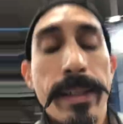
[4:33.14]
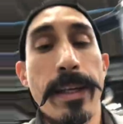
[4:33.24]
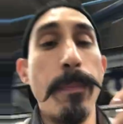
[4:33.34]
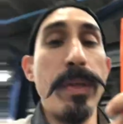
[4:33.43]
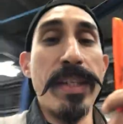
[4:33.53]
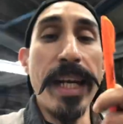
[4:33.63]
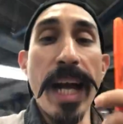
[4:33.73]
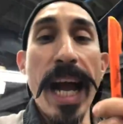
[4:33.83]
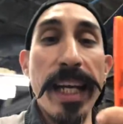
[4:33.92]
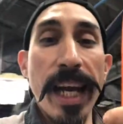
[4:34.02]
could present
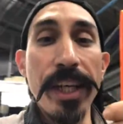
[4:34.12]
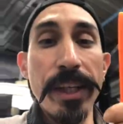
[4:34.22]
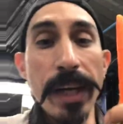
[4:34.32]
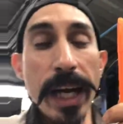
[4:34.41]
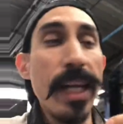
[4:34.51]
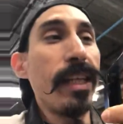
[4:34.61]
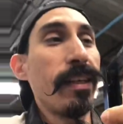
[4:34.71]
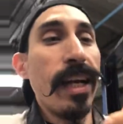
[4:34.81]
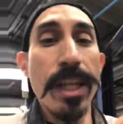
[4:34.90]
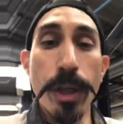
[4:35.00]
a highlighter, right?
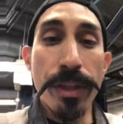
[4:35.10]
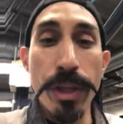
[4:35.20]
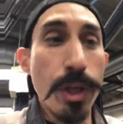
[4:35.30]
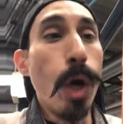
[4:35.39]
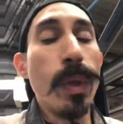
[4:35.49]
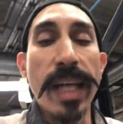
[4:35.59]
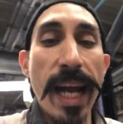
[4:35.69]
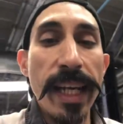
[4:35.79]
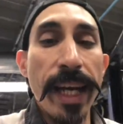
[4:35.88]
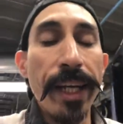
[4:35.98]
And you know it's a
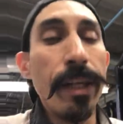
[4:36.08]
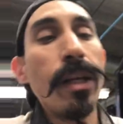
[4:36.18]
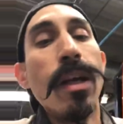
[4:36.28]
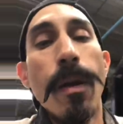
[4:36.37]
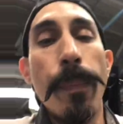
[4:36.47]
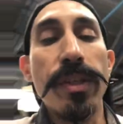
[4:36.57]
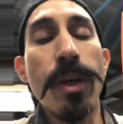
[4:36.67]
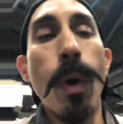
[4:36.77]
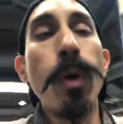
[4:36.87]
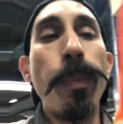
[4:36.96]
highlighter, but
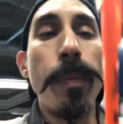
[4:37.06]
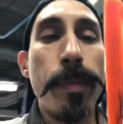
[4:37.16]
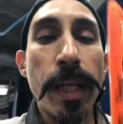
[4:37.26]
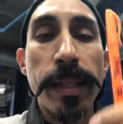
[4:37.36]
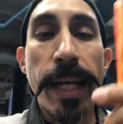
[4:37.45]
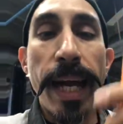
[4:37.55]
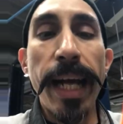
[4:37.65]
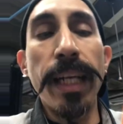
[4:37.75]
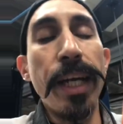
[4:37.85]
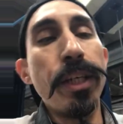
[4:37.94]
someone who presents the
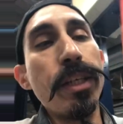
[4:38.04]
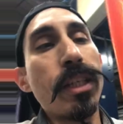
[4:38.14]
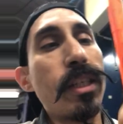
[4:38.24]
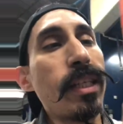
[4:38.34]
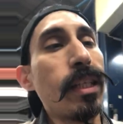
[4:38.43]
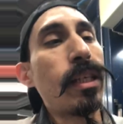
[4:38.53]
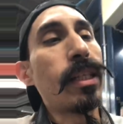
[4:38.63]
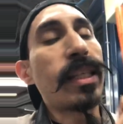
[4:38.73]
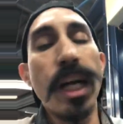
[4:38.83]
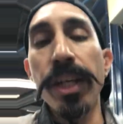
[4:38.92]
highlighter
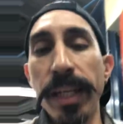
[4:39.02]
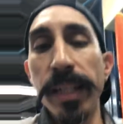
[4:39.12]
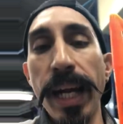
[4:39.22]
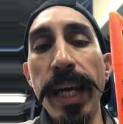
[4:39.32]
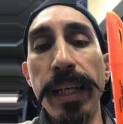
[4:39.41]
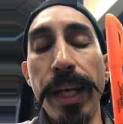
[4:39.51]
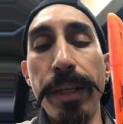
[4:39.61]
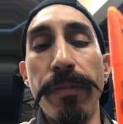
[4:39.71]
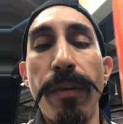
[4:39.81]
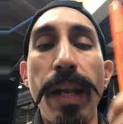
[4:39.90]
could sell you this
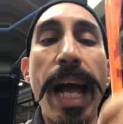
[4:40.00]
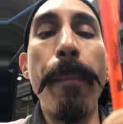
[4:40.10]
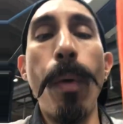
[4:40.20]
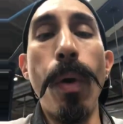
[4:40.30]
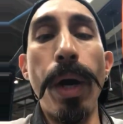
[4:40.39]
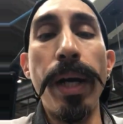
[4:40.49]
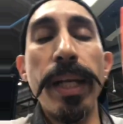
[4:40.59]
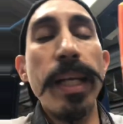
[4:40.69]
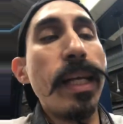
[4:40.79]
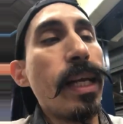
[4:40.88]
highlighter for a lot more
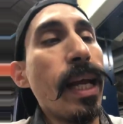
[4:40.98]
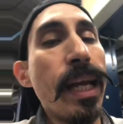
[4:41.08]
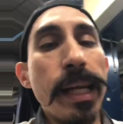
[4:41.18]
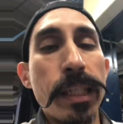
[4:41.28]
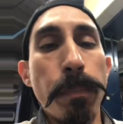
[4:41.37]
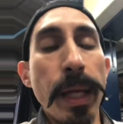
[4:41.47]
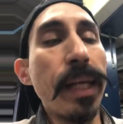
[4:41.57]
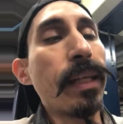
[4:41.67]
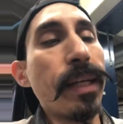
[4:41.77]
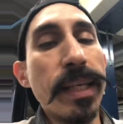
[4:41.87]
and
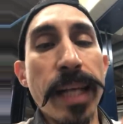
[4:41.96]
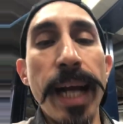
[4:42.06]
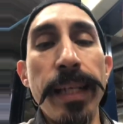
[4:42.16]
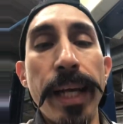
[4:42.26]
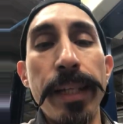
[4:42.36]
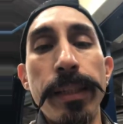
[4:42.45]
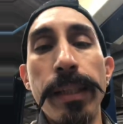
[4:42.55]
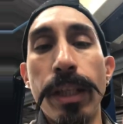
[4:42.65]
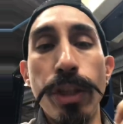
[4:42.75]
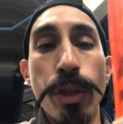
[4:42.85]
explain that this highlighter
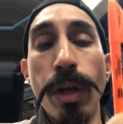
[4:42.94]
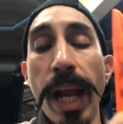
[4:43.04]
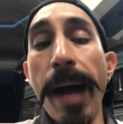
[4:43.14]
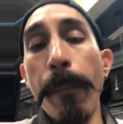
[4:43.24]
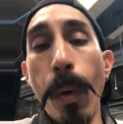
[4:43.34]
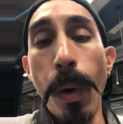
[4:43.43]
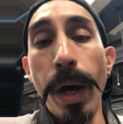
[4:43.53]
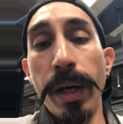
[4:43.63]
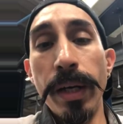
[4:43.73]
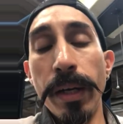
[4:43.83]
could do a lot more